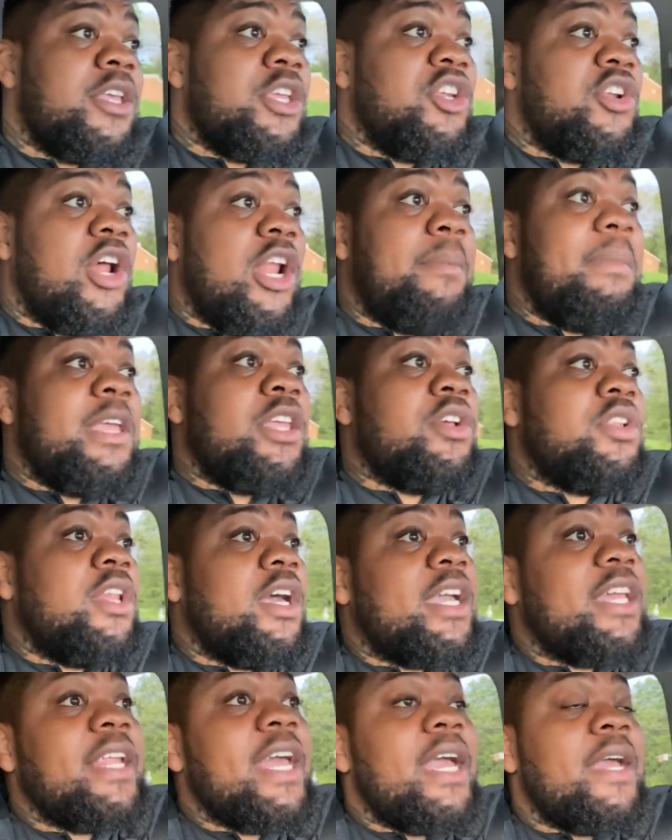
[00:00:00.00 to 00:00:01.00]
You know what I mean? You're
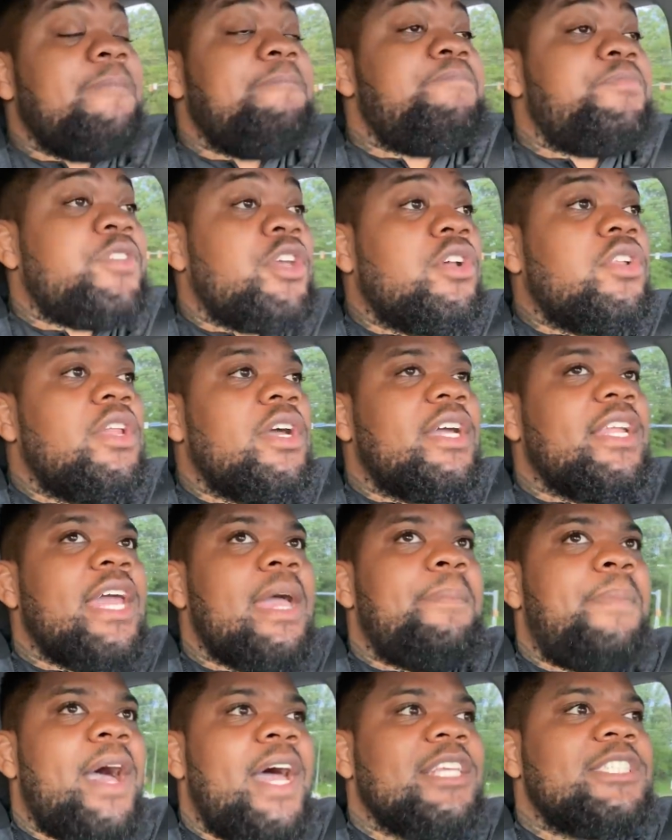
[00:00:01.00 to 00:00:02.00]
looking
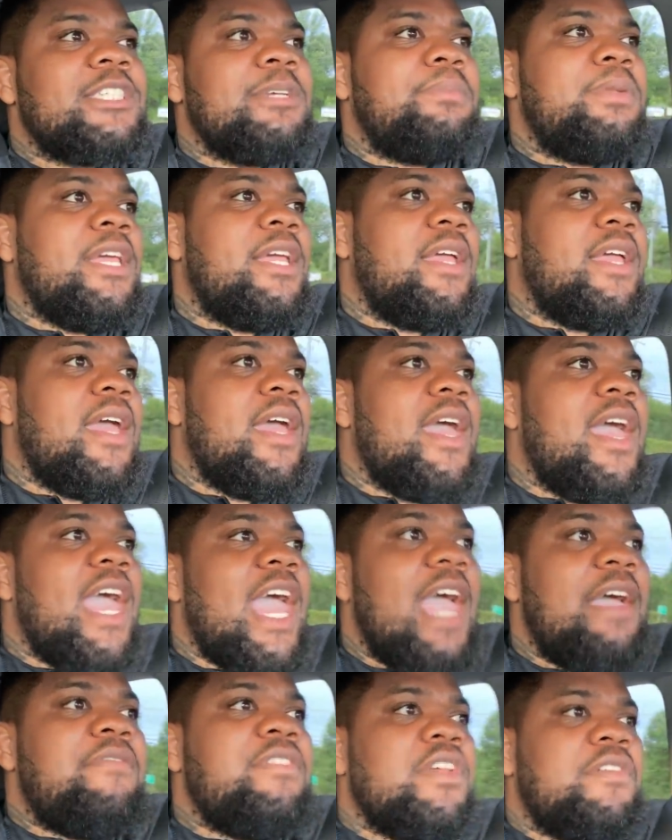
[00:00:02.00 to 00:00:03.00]
at possibly
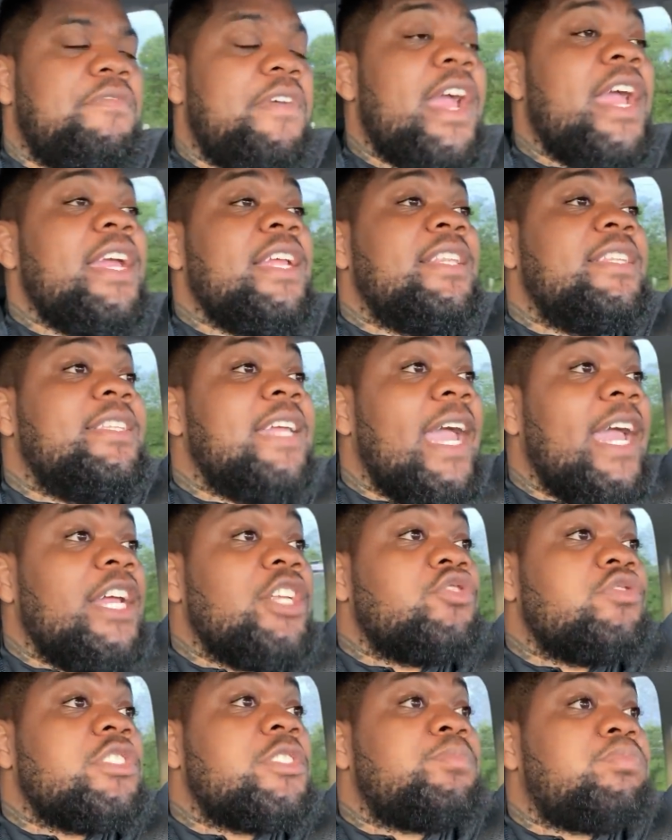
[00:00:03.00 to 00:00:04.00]
having a very
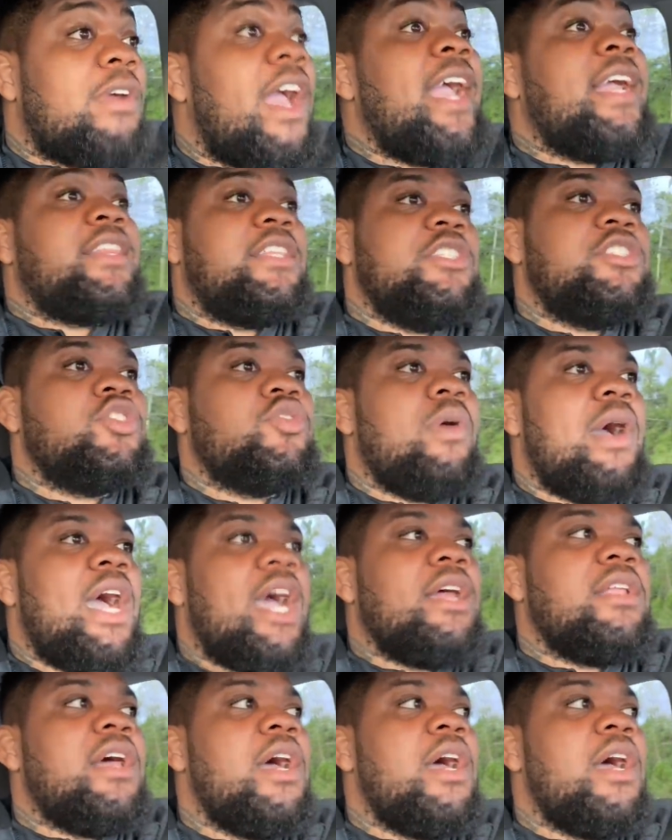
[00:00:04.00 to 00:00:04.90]
dangerous practice squad.